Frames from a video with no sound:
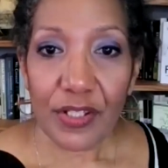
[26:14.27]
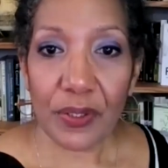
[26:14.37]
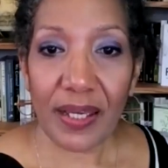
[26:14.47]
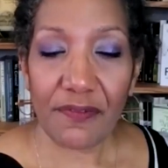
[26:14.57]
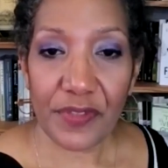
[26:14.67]

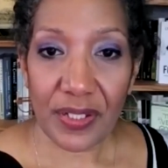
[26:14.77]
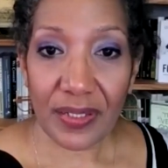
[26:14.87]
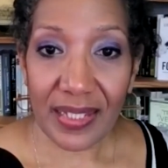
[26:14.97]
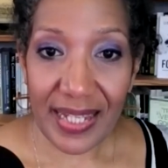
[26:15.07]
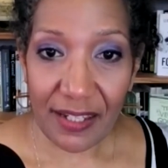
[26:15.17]
to have to
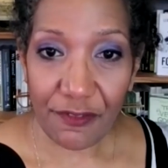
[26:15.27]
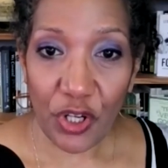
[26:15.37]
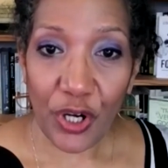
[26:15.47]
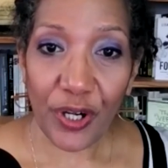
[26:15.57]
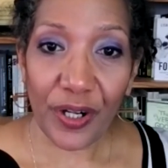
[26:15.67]
leave
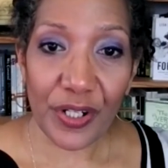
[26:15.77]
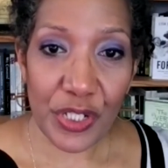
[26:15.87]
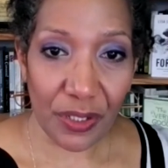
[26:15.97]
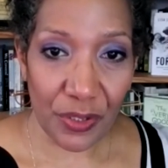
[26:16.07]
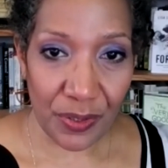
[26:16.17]
her
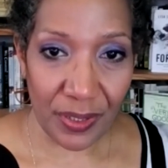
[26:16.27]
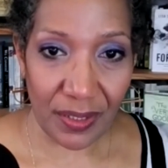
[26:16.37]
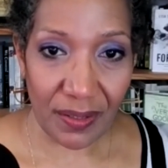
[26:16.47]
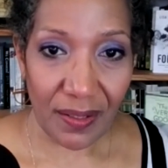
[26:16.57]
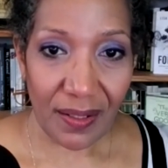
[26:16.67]
children